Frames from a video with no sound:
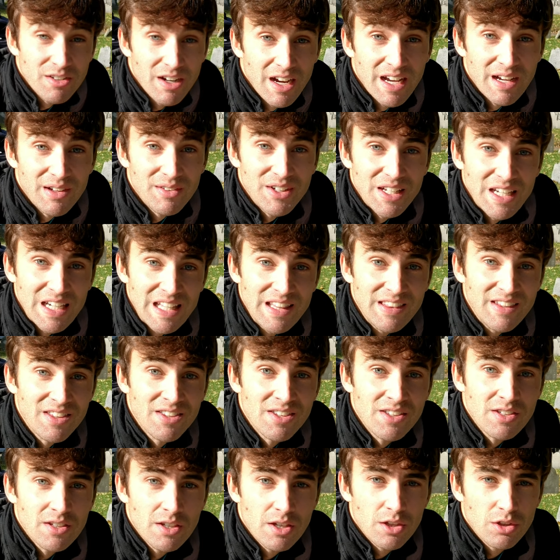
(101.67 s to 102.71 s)
Ground, and
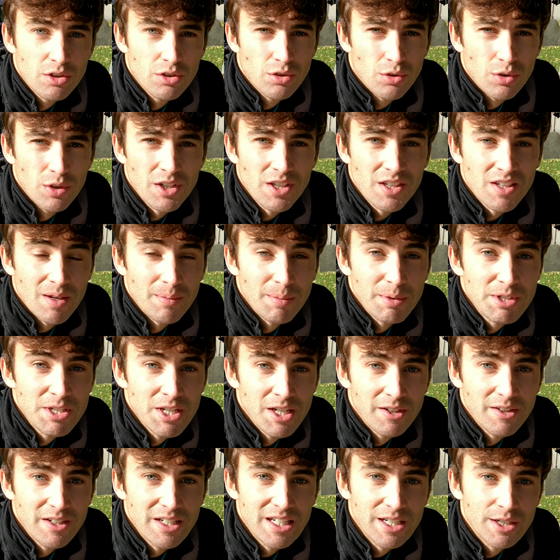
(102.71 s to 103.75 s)
this is a historic
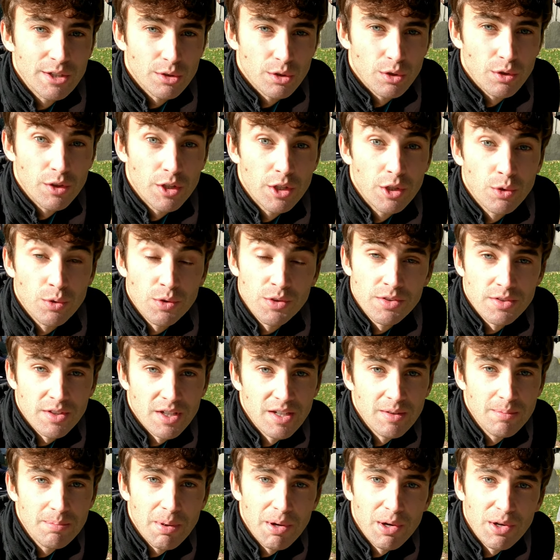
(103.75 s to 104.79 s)
cemetery here on the north
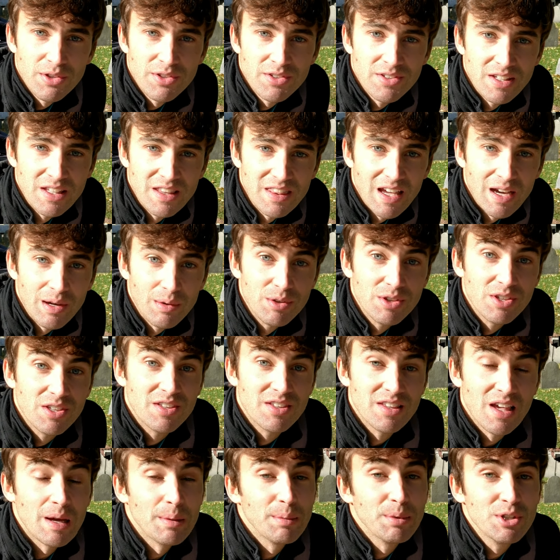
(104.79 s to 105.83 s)
side of Boston that was
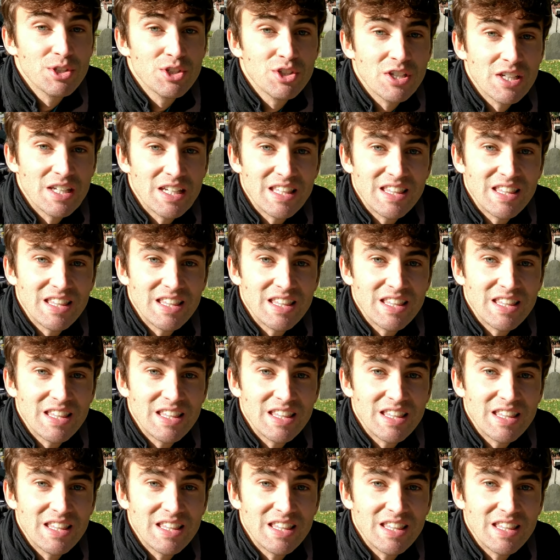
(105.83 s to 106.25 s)
established in